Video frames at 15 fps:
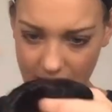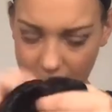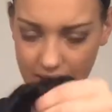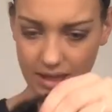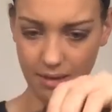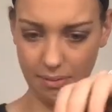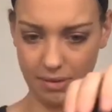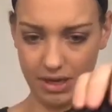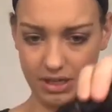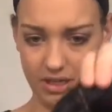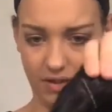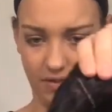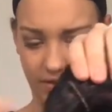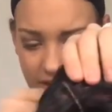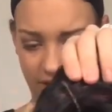Has a
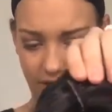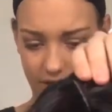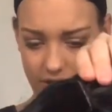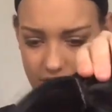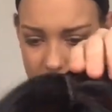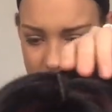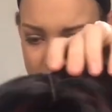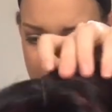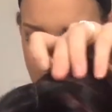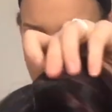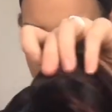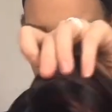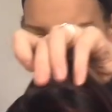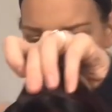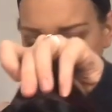bunch of little
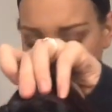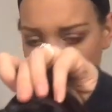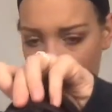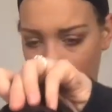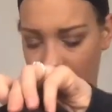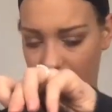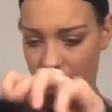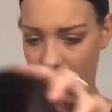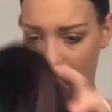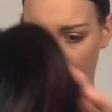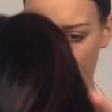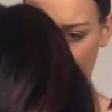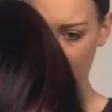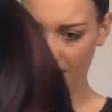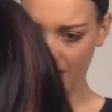hair there.